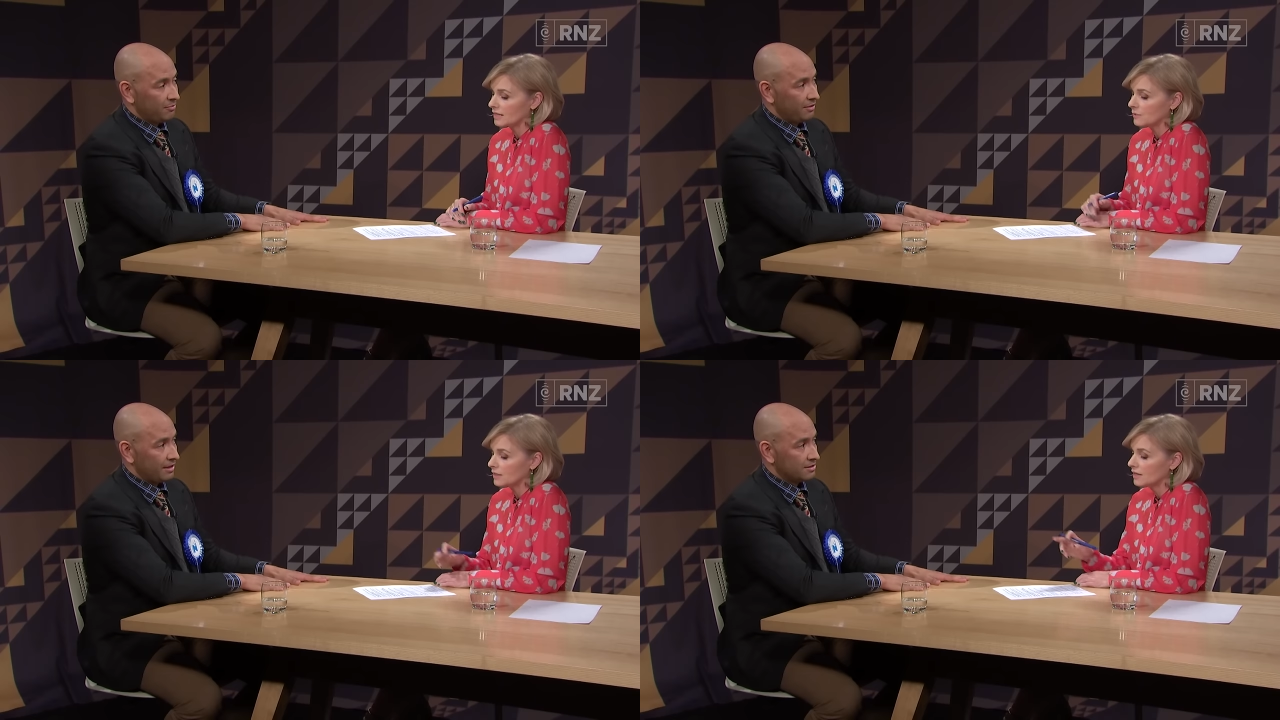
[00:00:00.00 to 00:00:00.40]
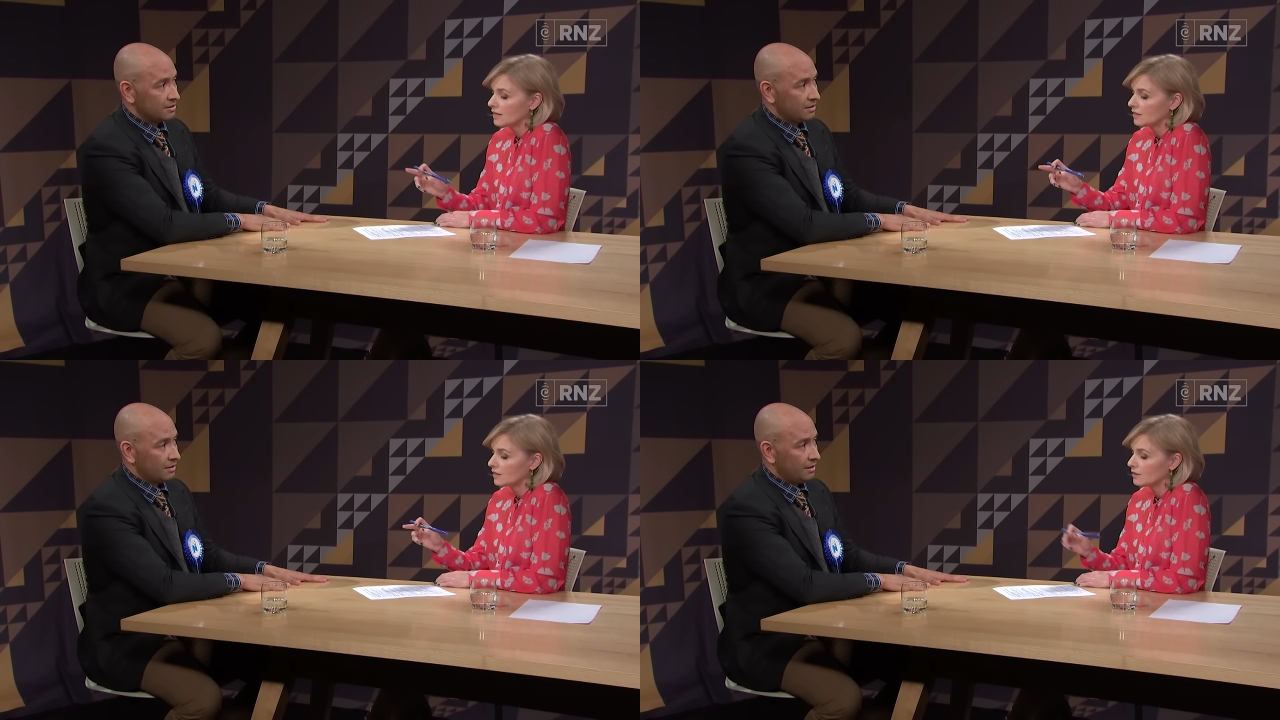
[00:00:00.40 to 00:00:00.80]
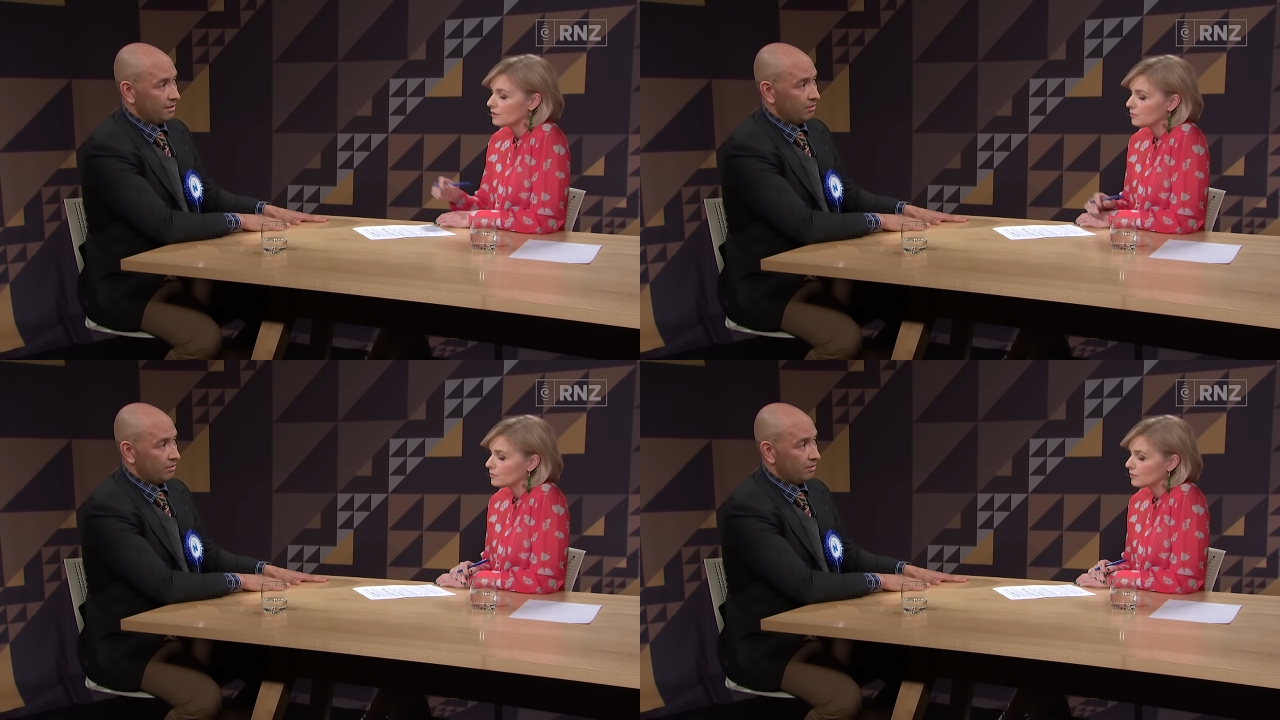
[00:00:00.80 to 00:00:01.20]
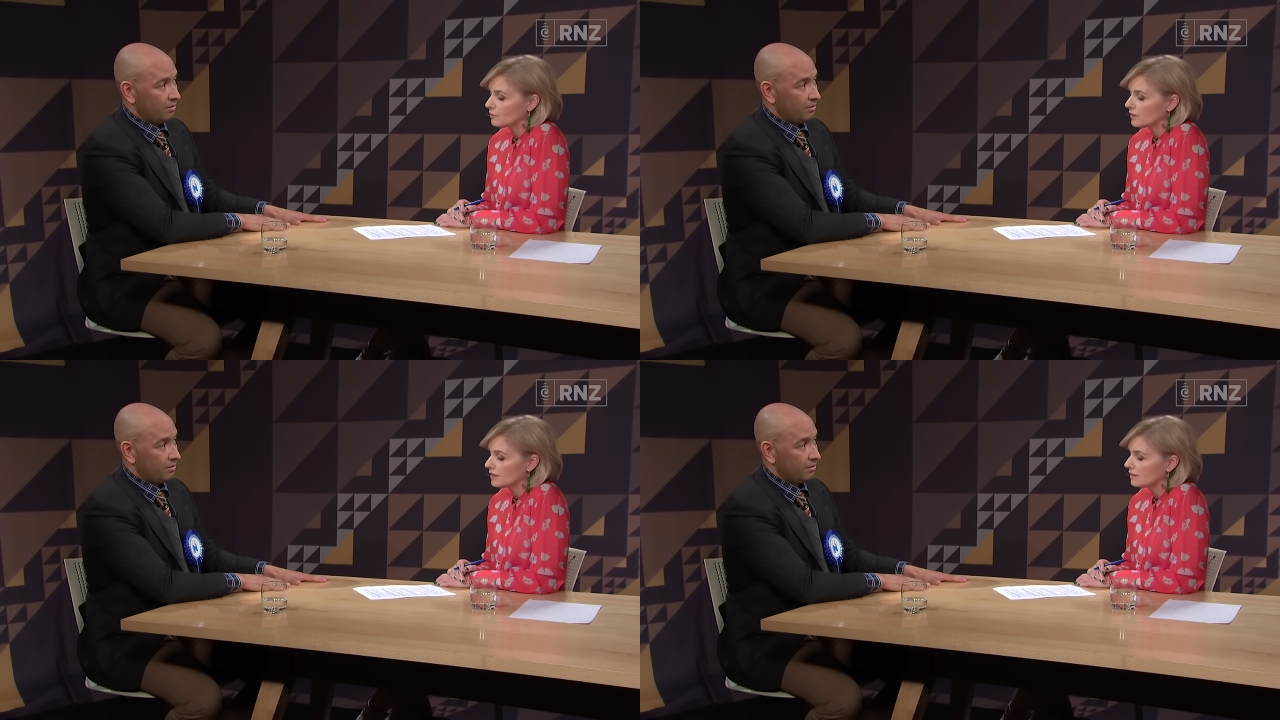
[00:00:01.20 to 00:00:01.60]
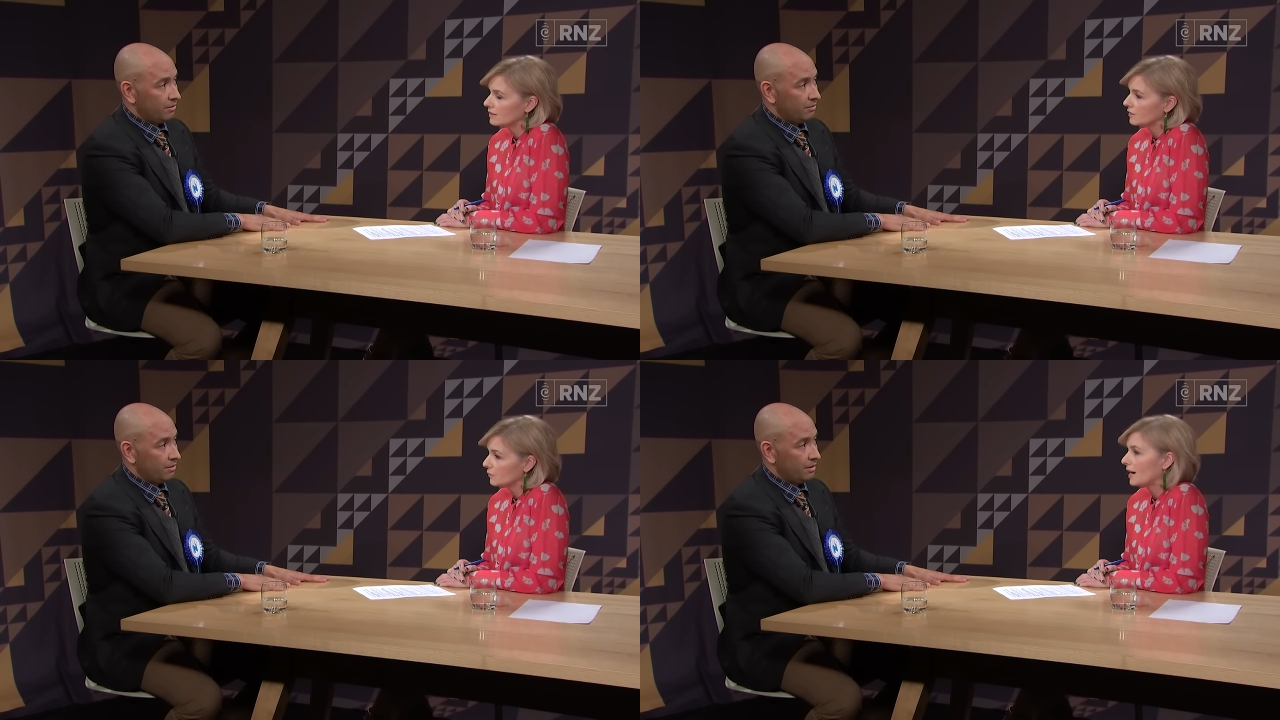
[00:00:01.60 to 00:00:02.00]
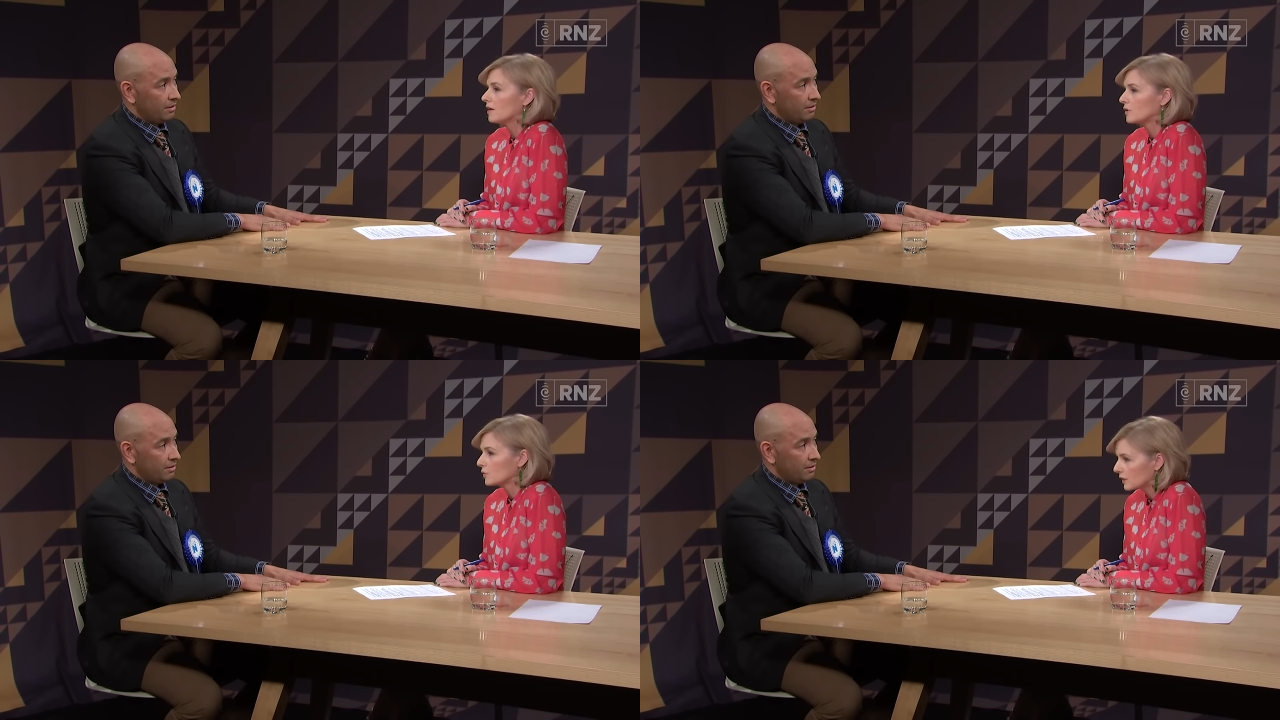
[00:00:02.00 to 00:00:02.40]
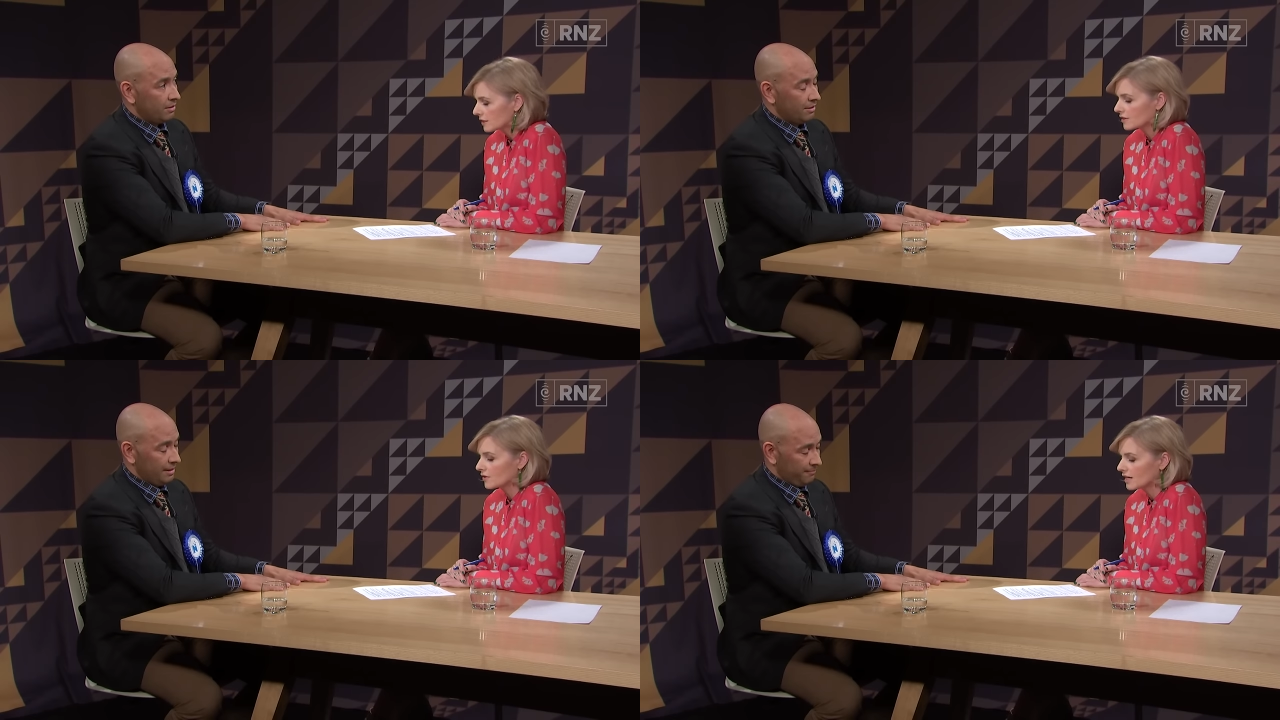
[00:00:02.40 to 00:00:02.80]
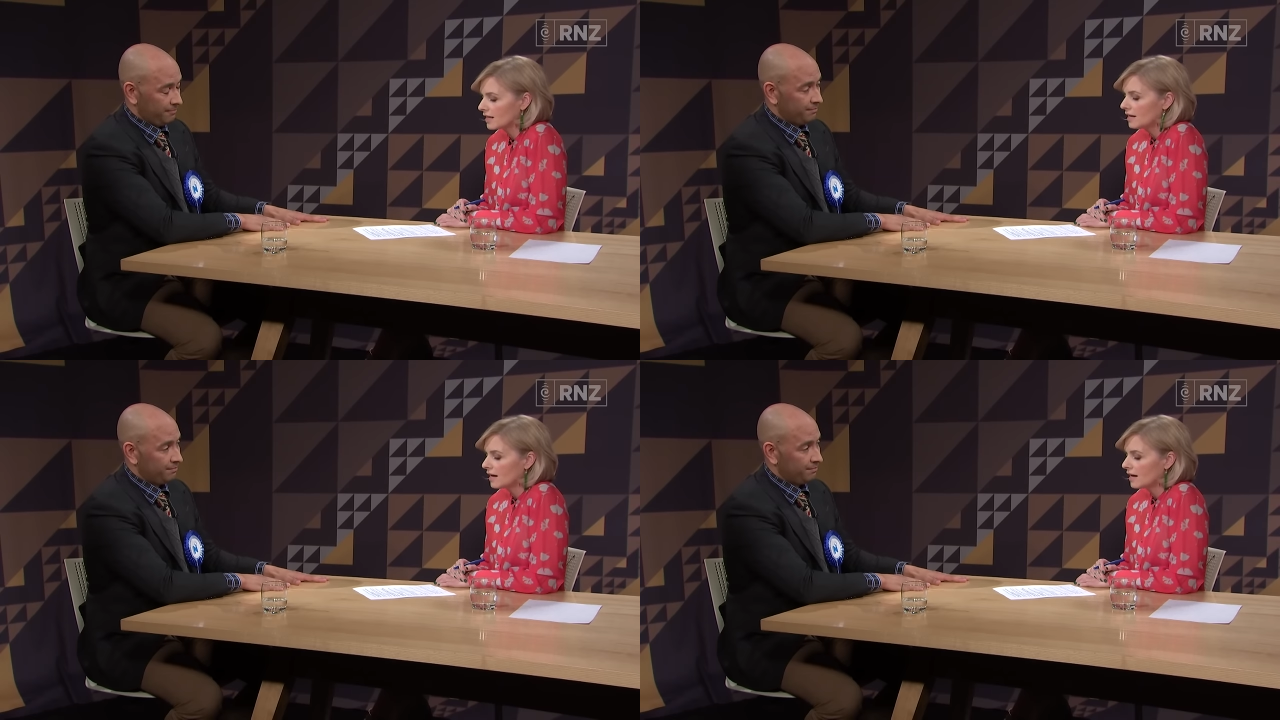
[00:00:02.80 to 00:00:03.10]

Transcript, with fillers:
Speaker 1: you're capital gains.
Speaker 2: You were a lawyer, you yeah. are a lawyer, sorry.